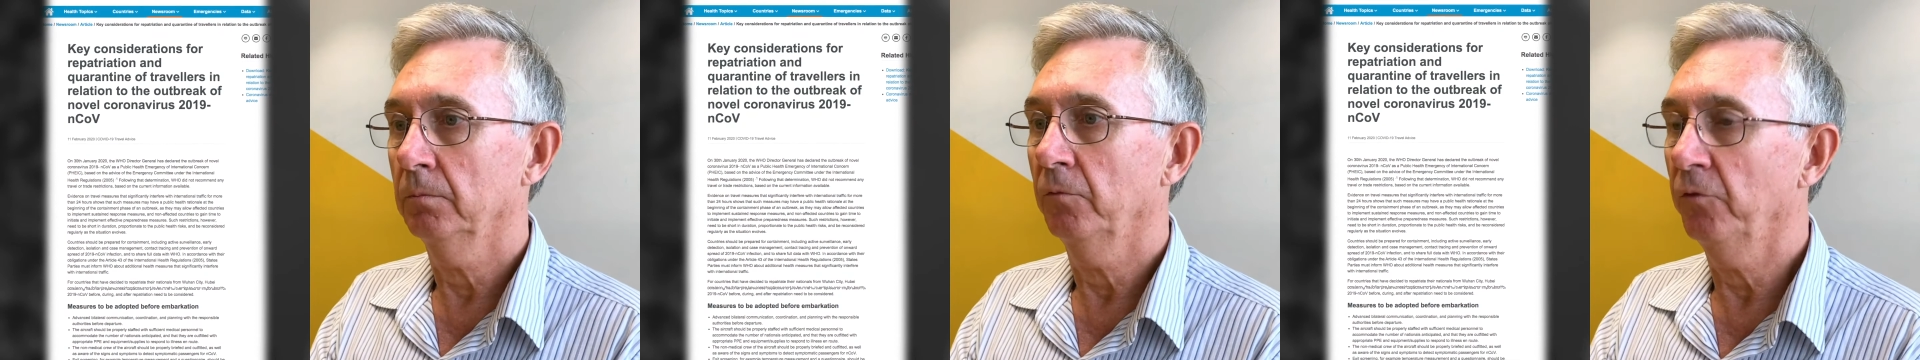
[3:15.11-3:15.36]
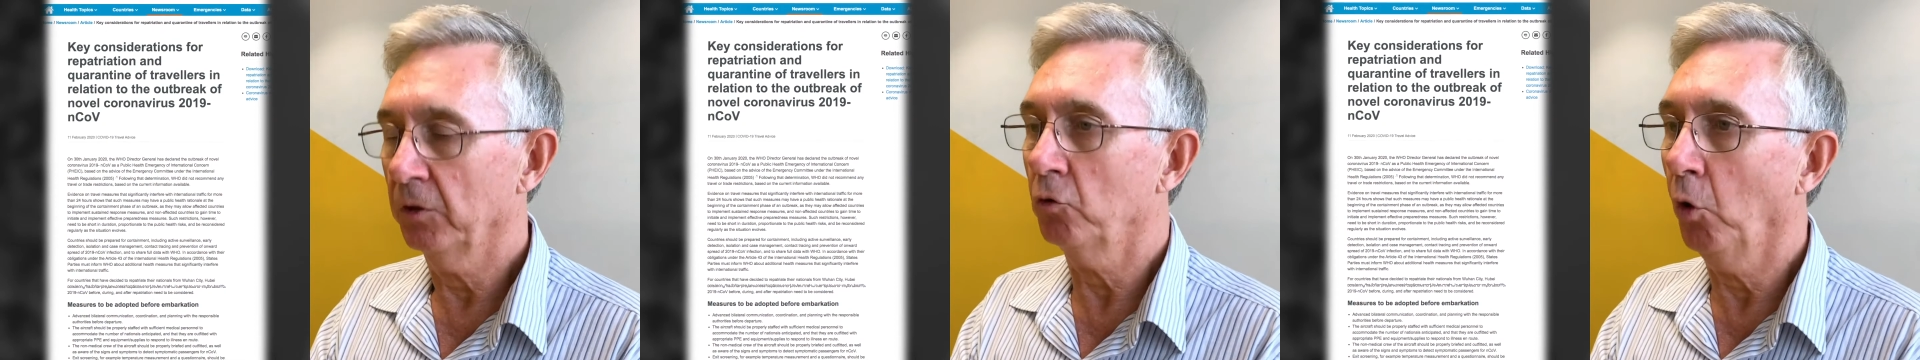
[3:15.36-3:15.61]

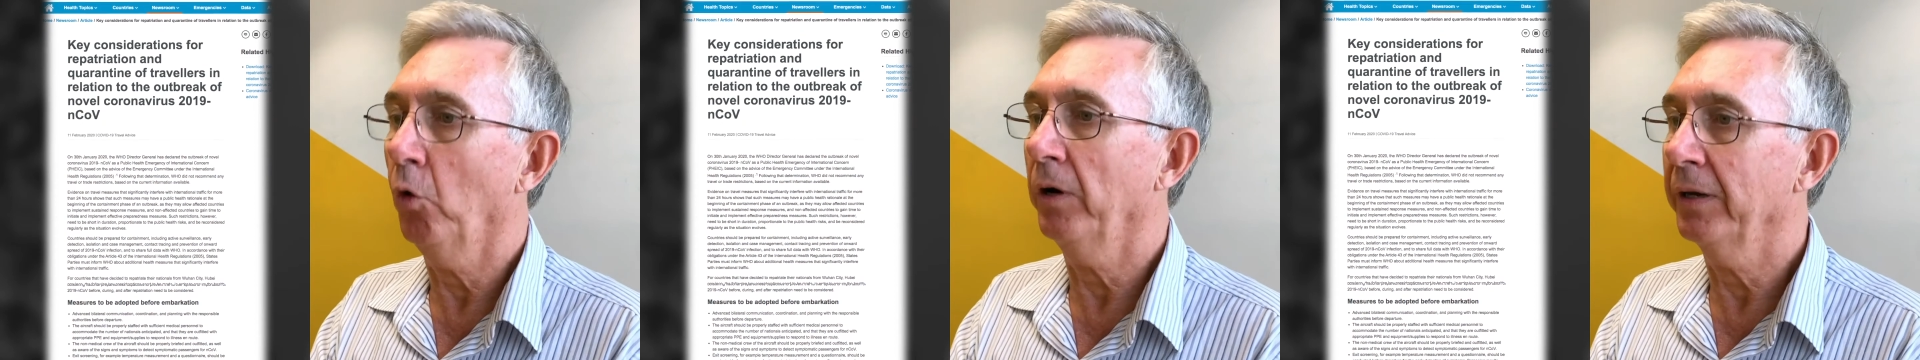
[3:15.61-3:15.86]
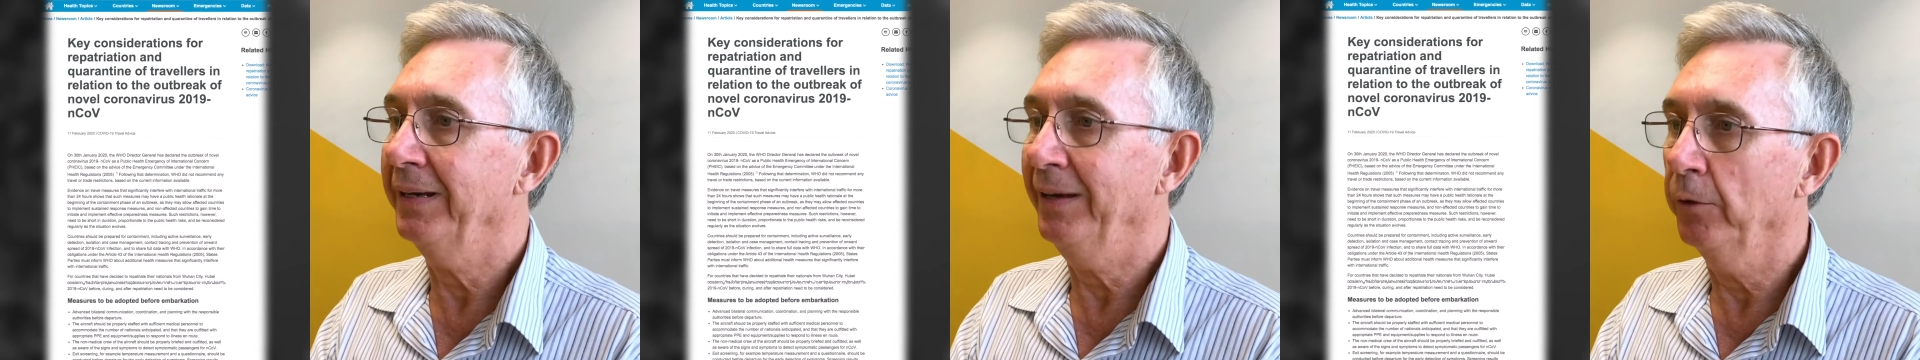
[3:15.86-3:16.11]

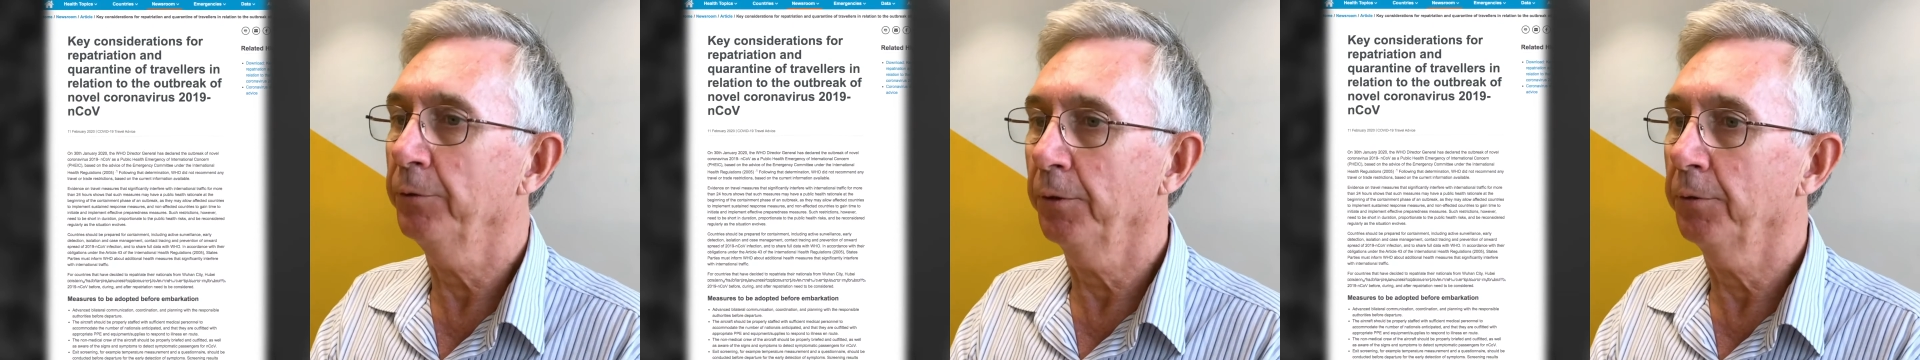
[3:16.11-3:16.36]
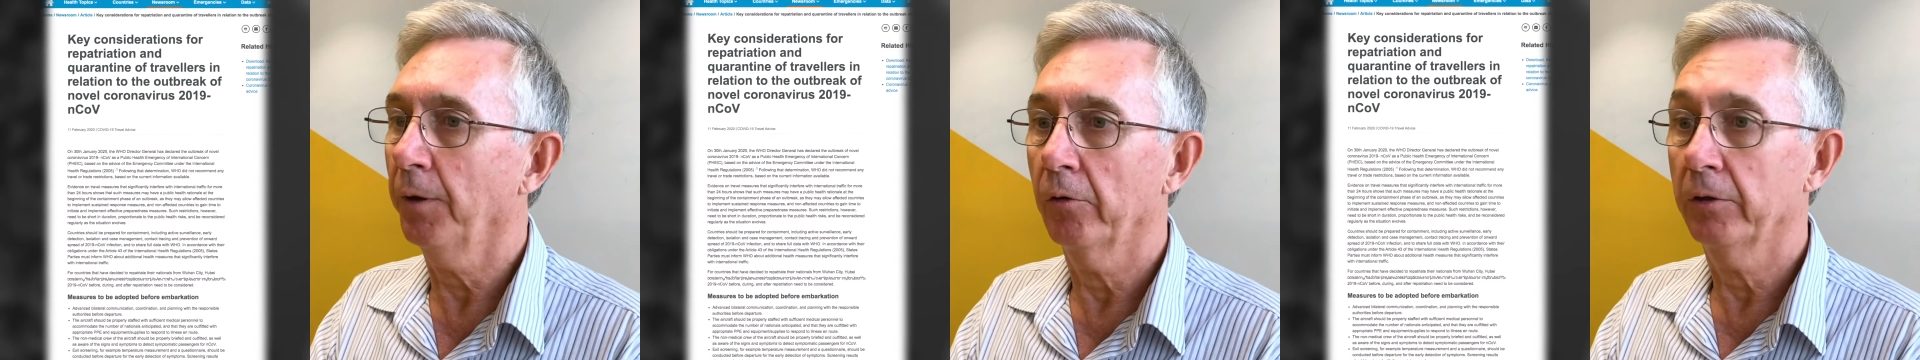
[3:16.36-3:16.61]
Victorian health
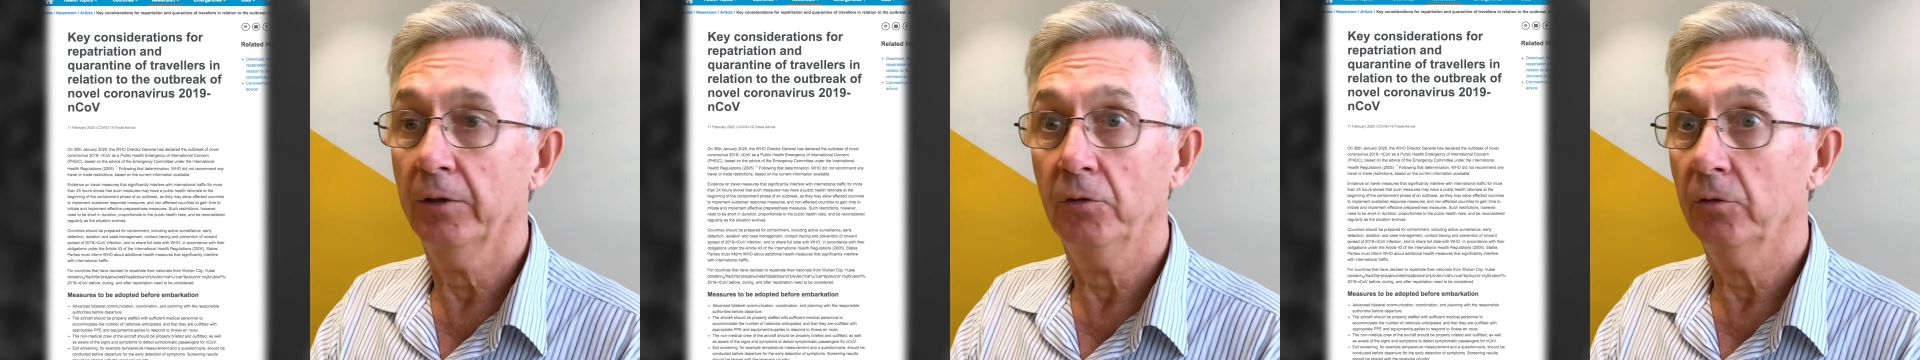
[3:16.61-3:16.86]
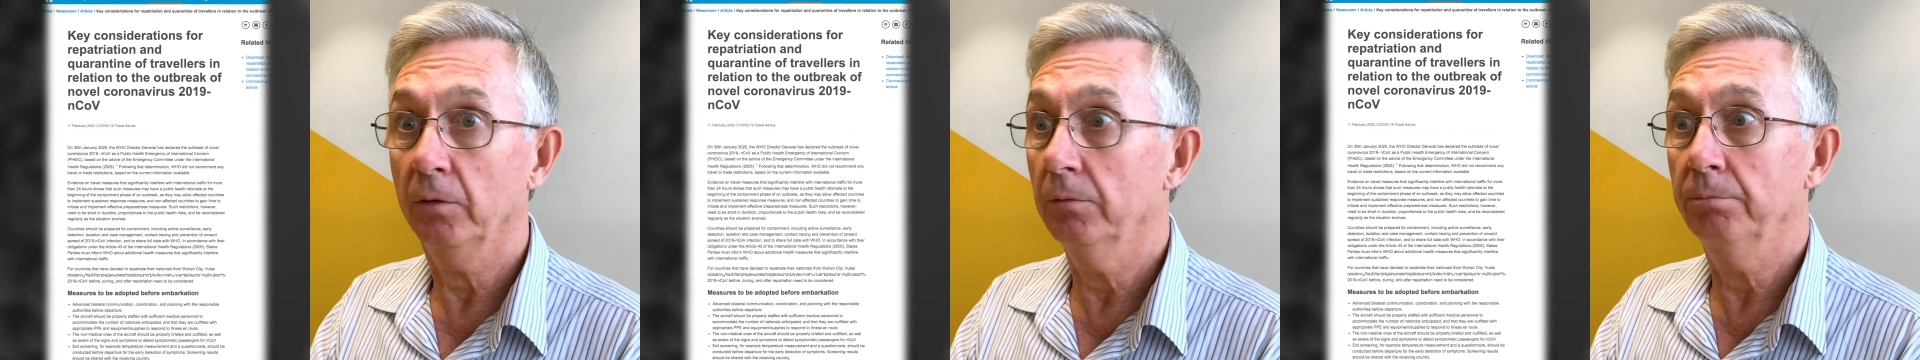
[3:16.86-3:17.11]

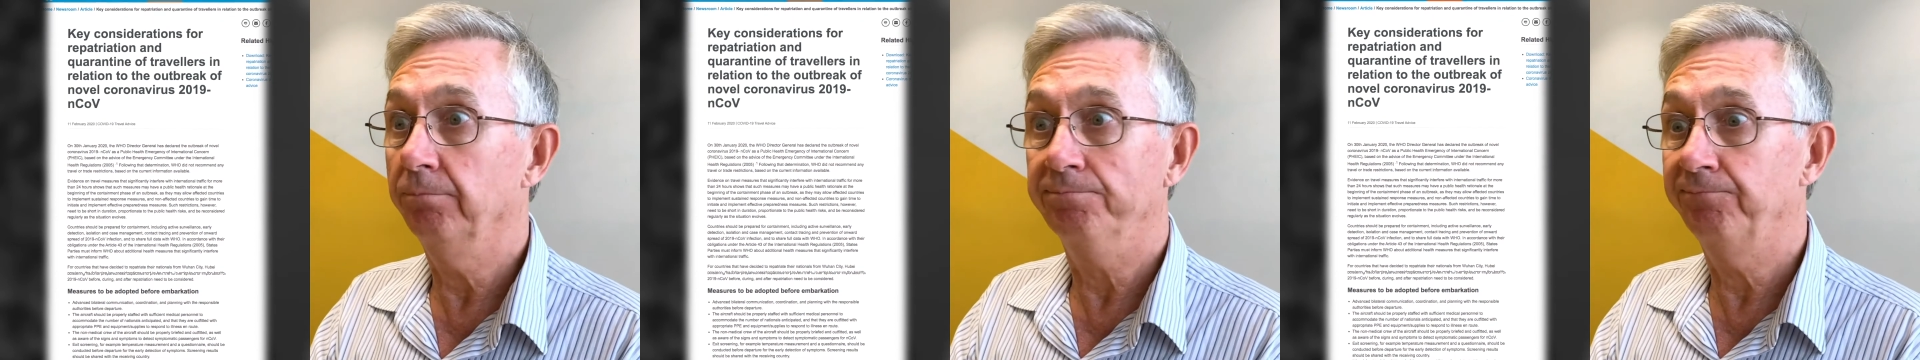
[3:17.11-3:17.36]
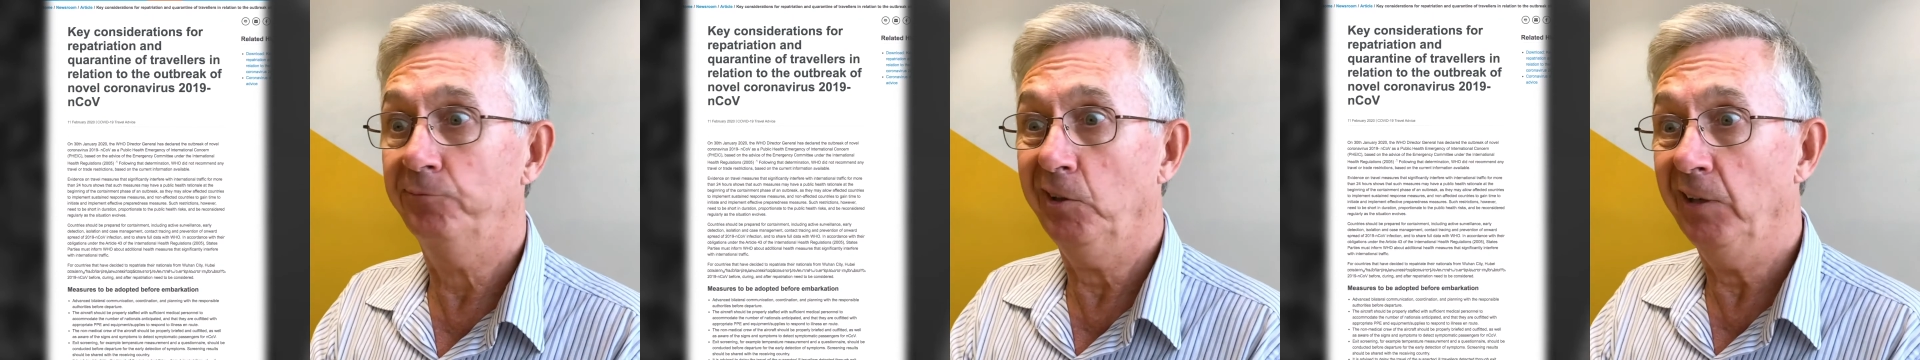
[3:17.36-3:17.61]
authorities
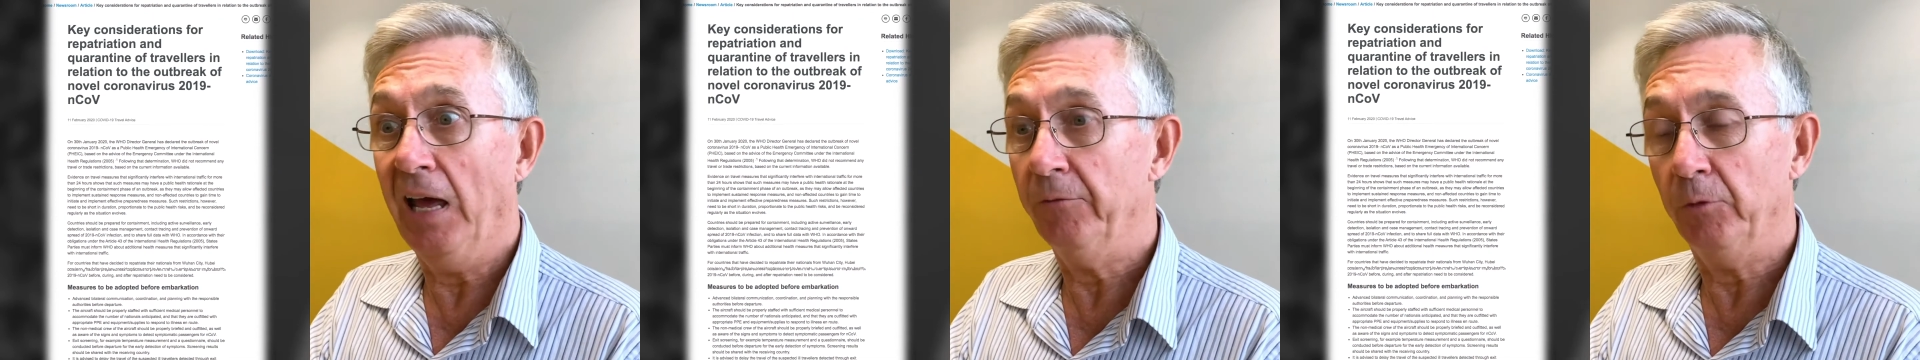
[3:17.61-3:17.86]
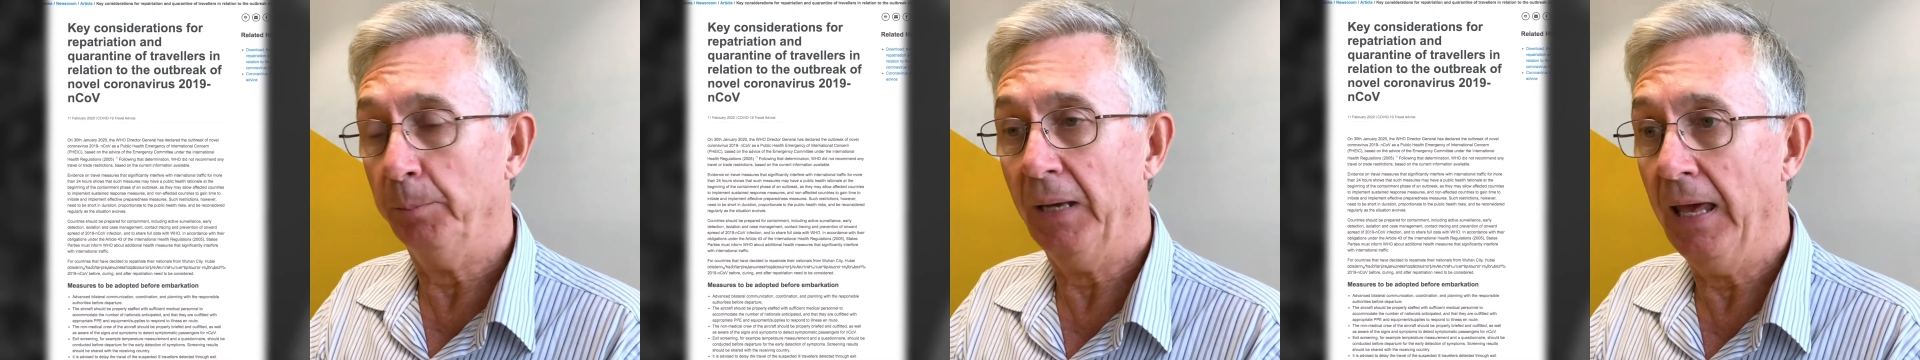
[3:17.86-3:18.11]
didn't
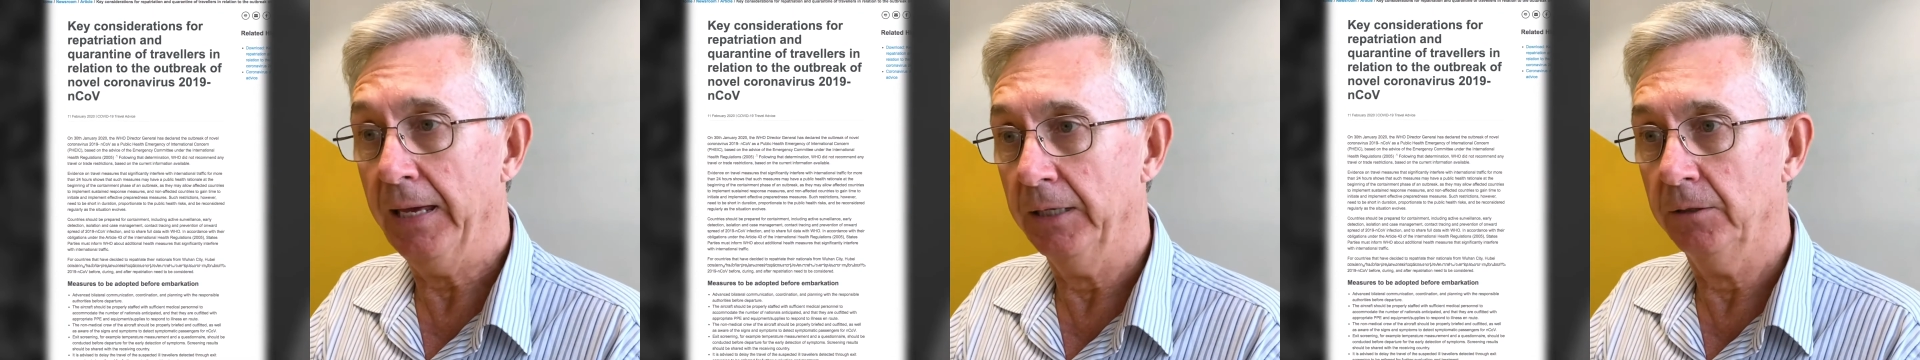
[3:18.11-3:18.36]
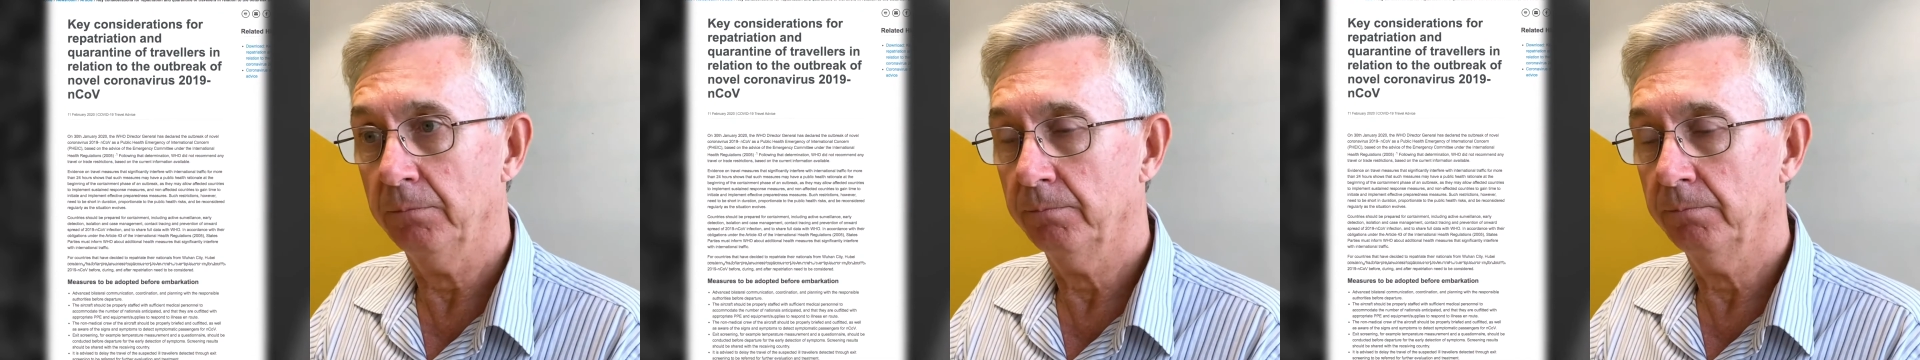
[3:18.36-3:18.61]
have a plan.